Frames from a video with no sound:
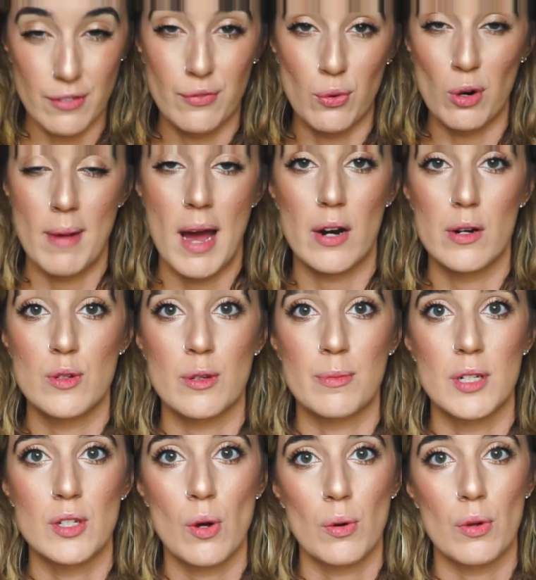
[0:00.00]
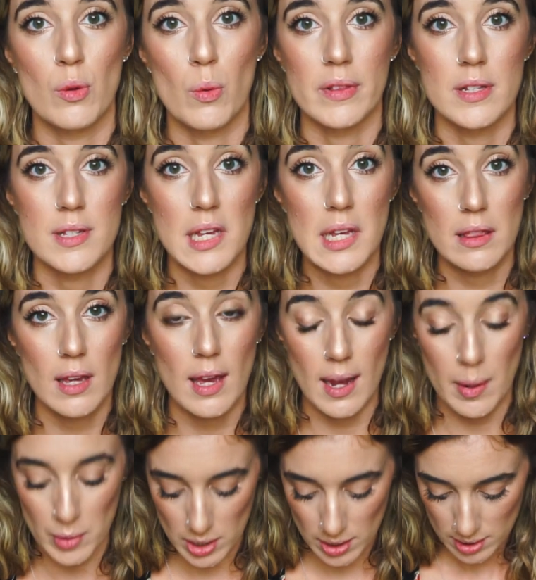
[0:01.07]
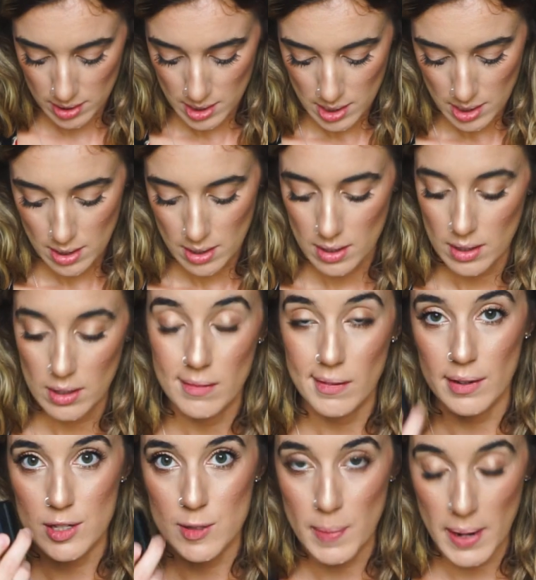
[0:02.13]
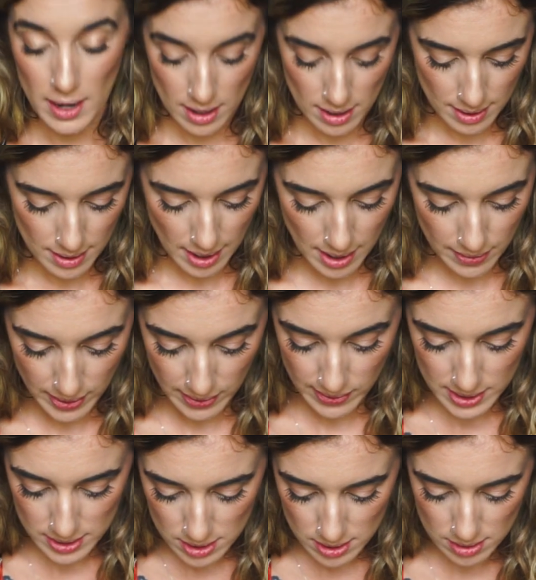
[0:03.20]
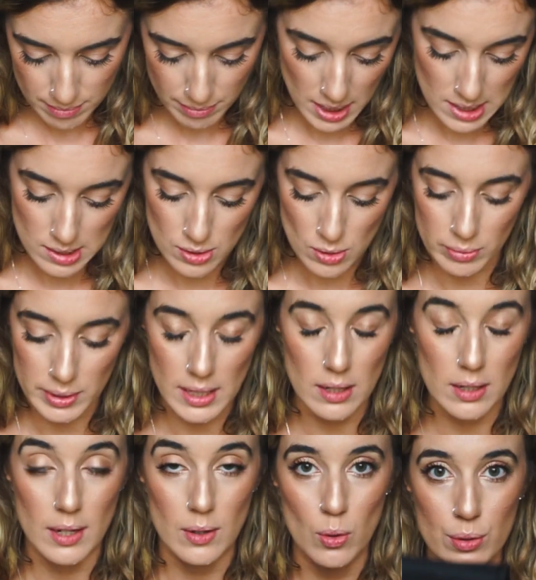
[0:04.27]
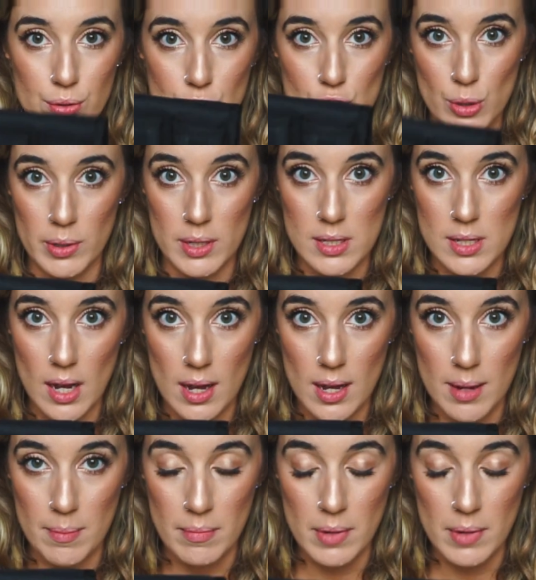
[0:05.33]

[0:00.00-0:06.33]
4 batteries with me total, the one that's in the camera. a spare, and then this, because this only can hold 2 at a time.